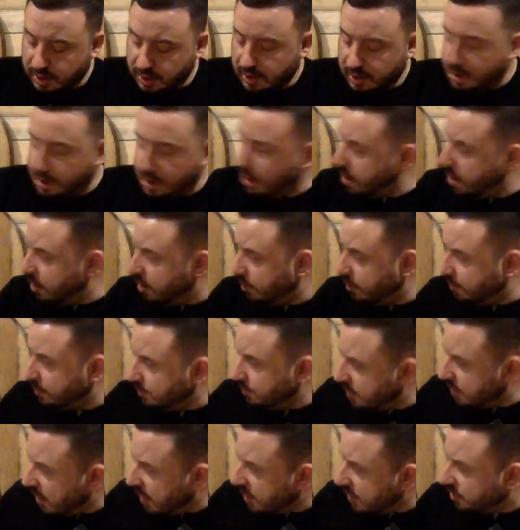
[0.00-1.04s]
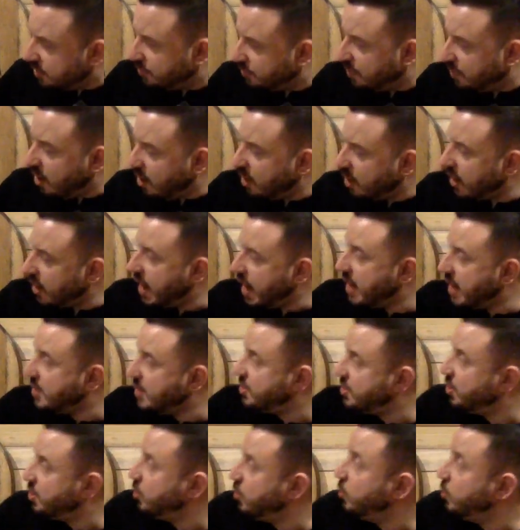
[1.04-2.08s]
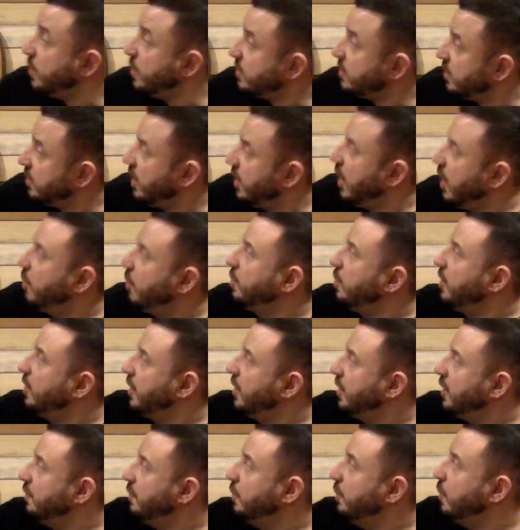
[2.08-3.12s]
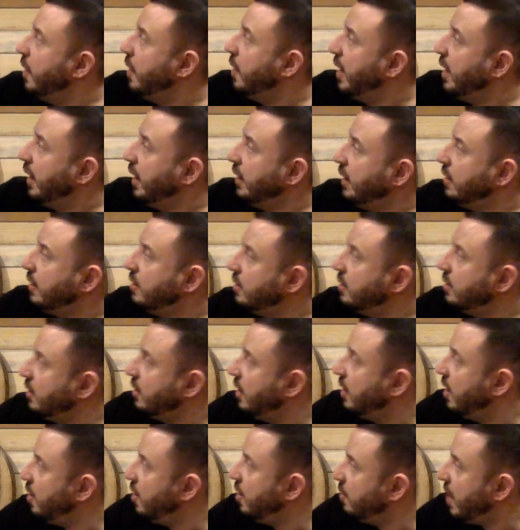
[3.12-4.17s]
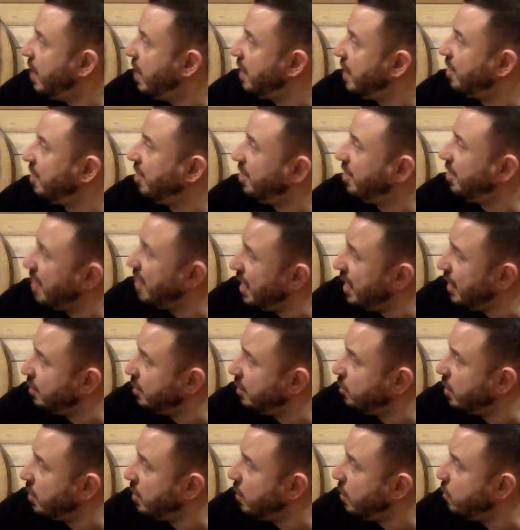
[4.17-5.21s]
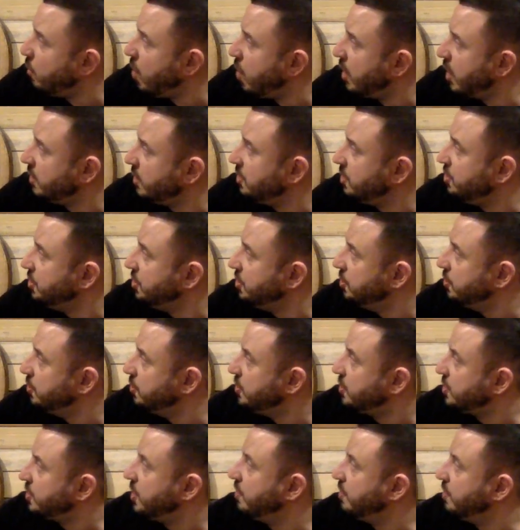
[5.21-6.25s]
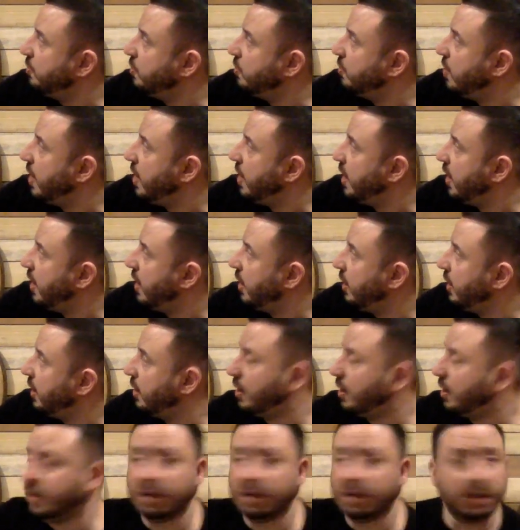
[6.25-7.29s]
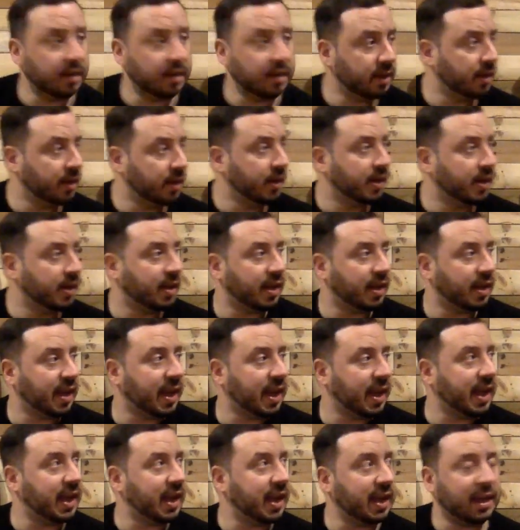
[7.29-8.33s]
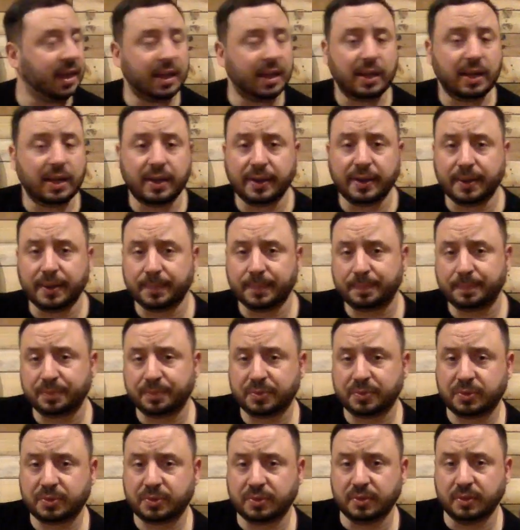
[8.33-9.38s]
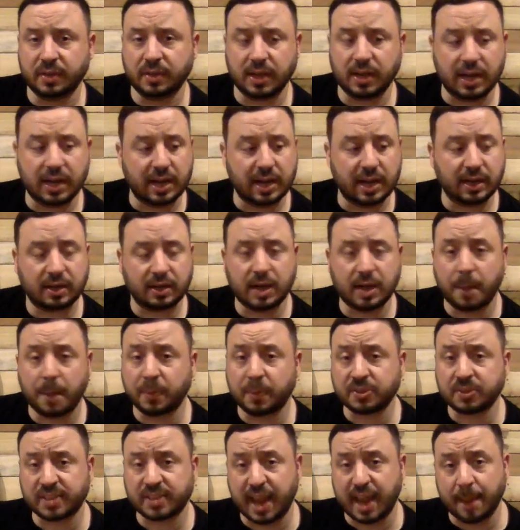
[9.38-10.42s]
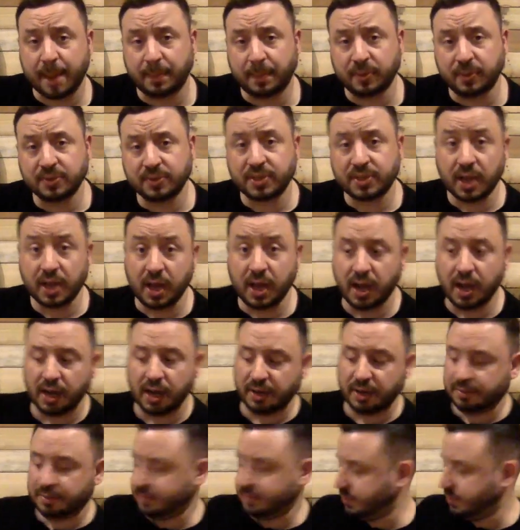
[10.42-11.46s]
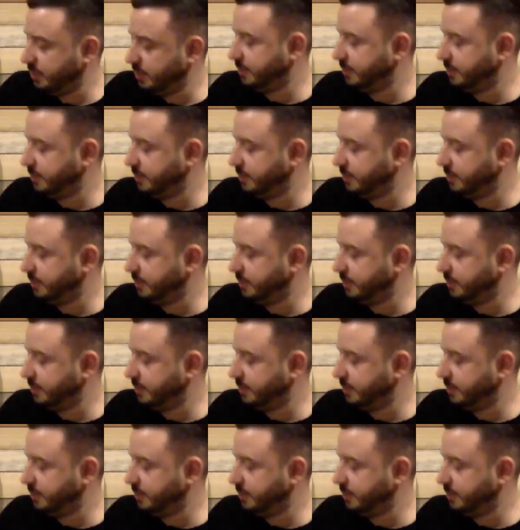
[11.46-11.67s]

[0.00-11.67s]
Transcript: um, as far as the whiskey, I'm going to give away. Um, I think what I wanted to do was give away a uh, couple samples of,